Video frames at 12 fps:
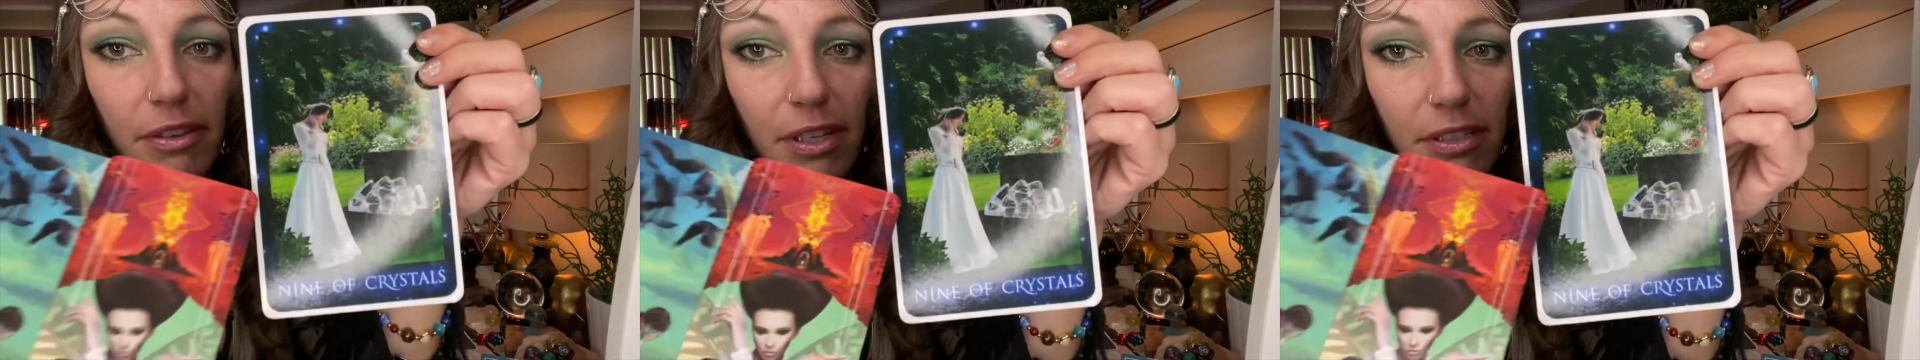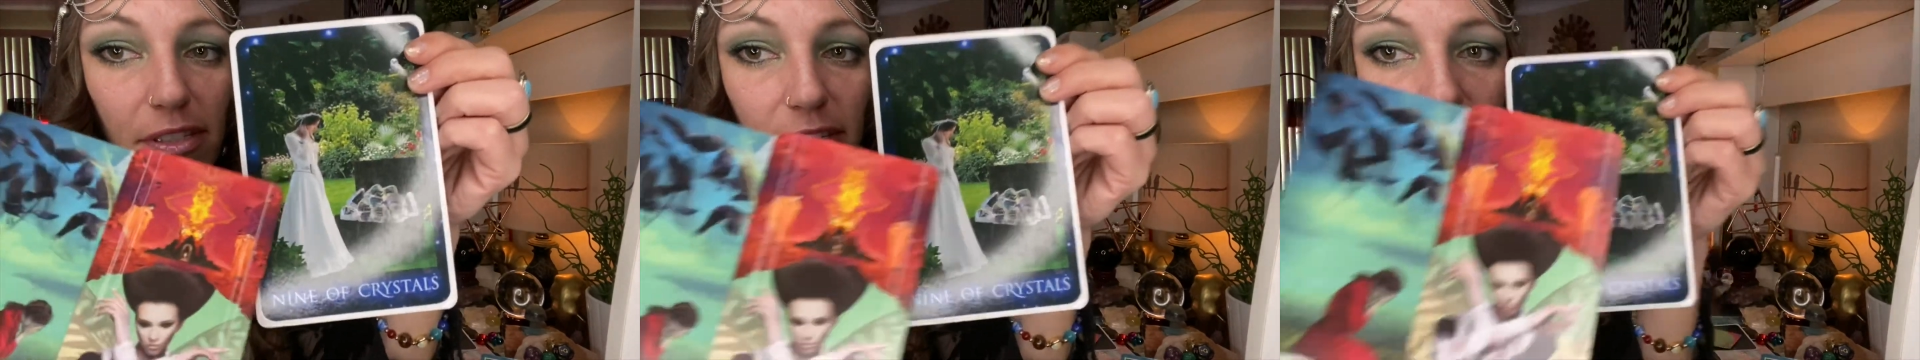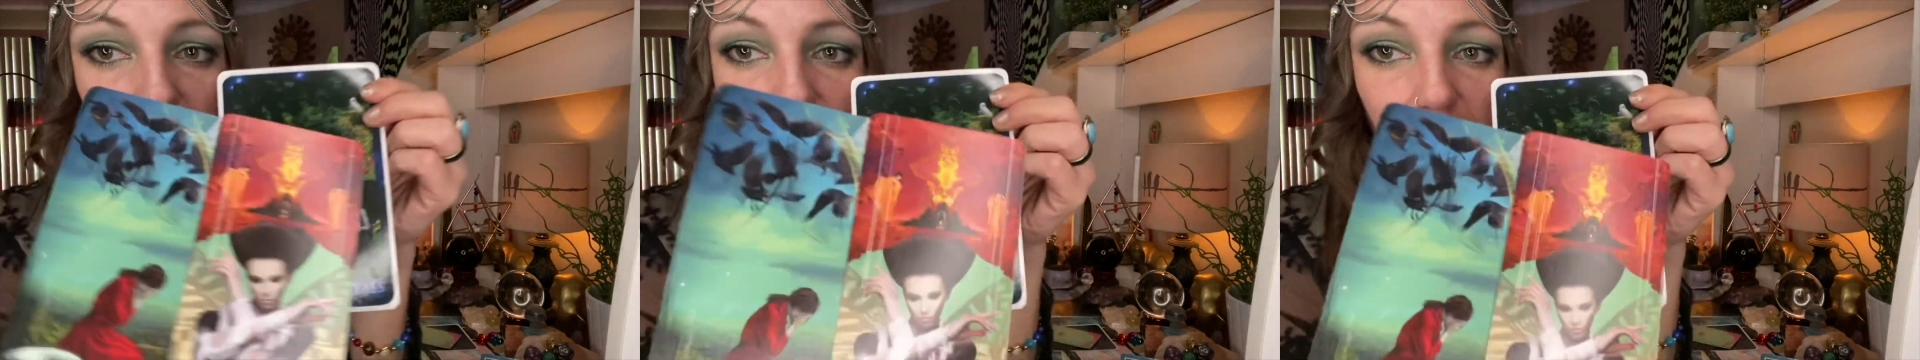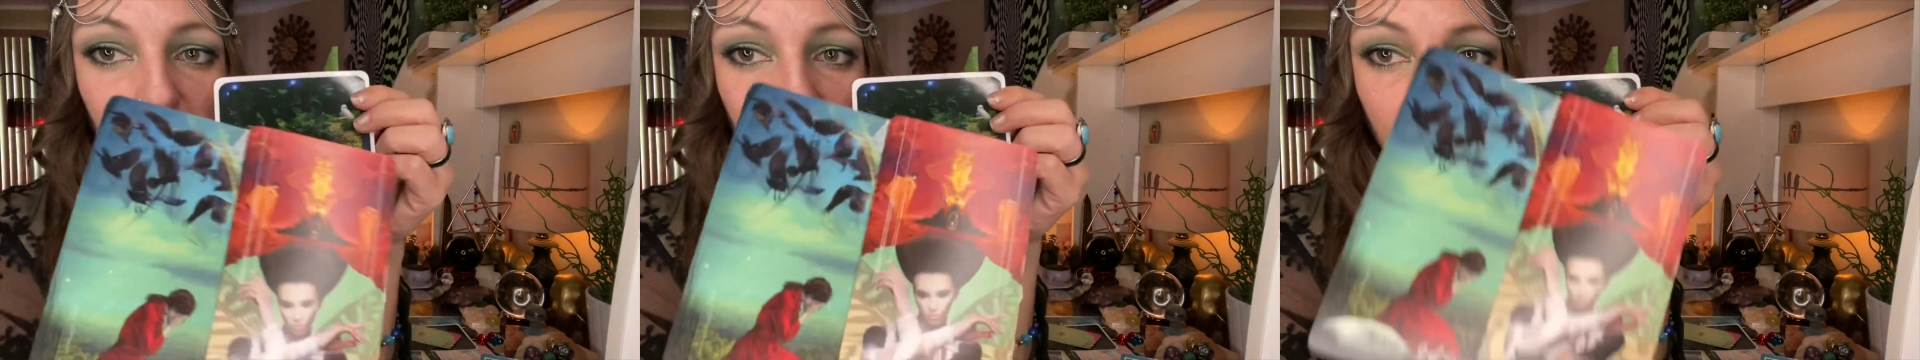this is
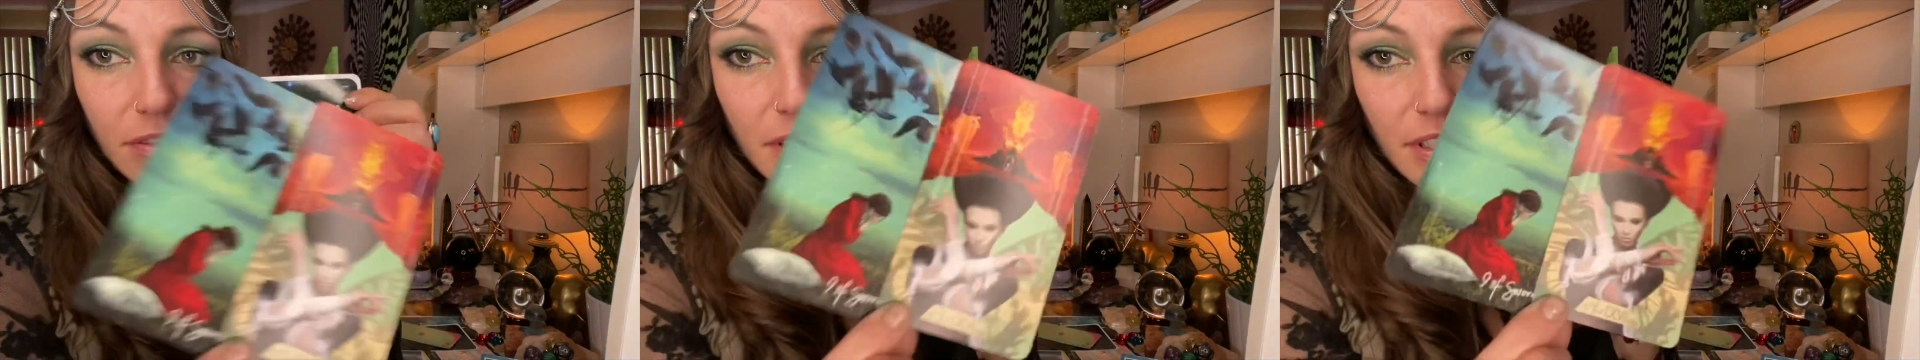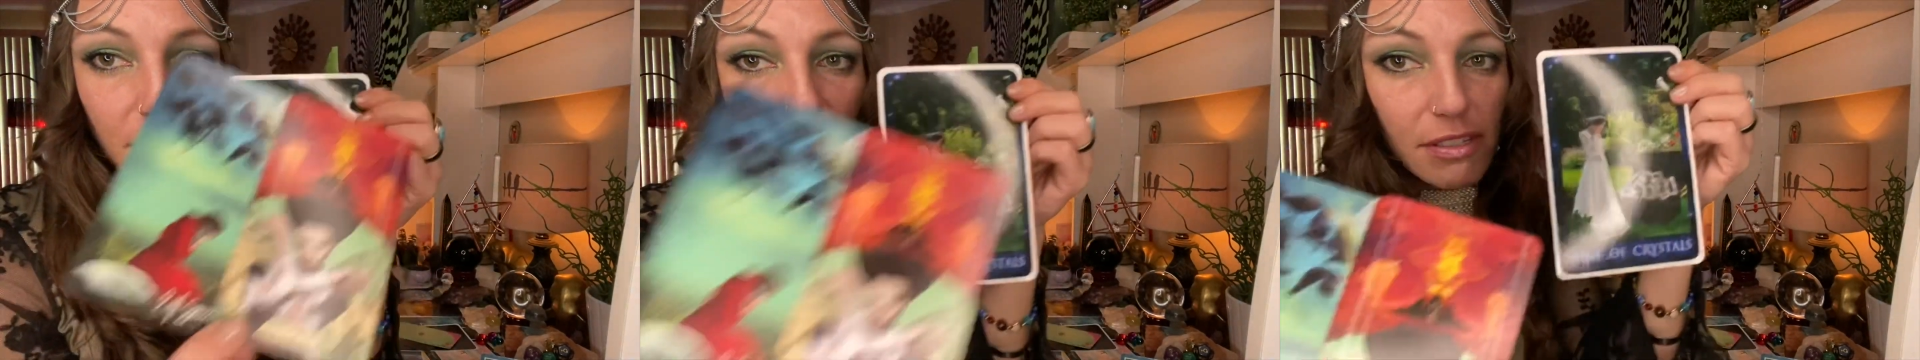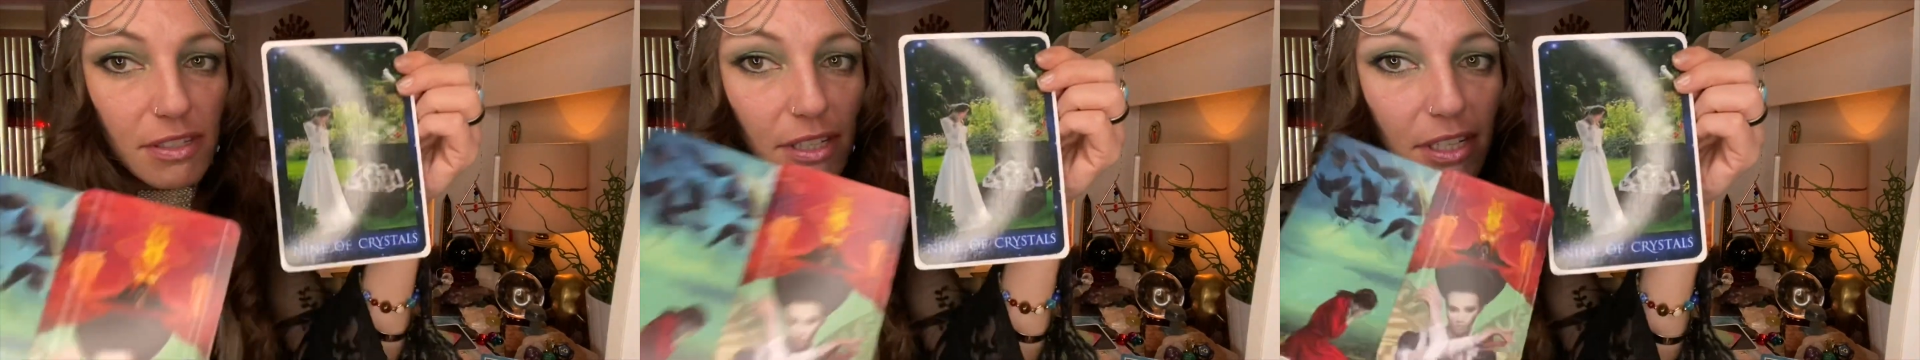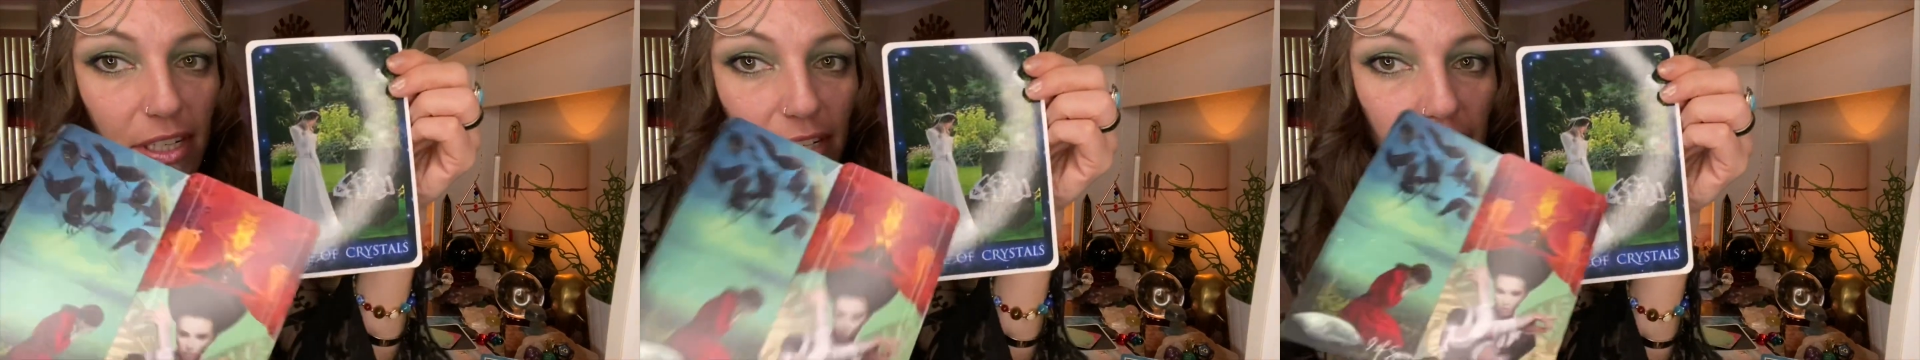in
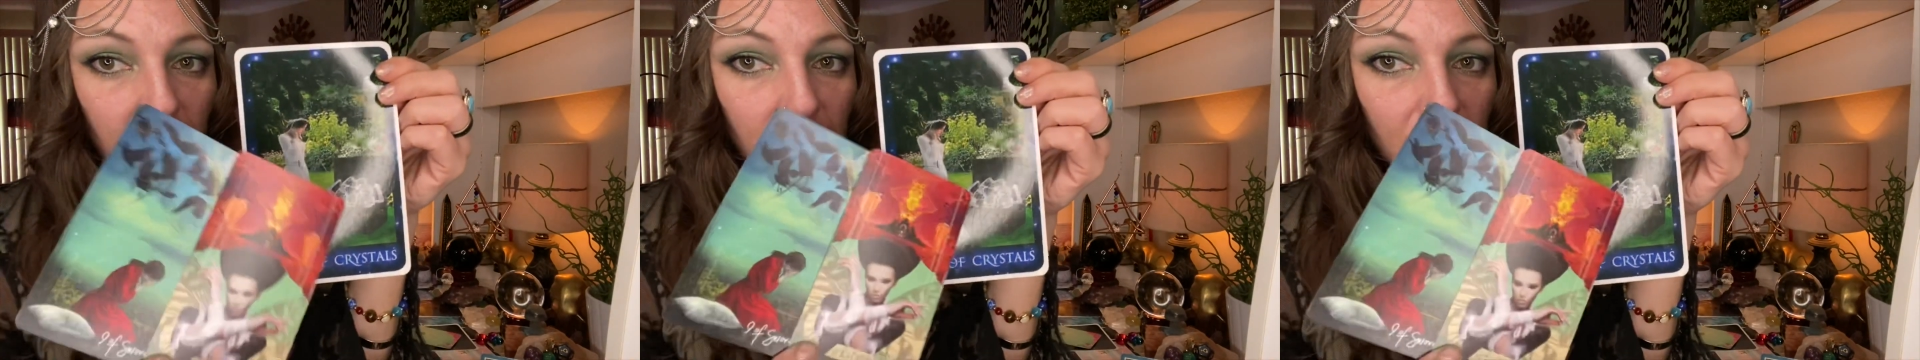here.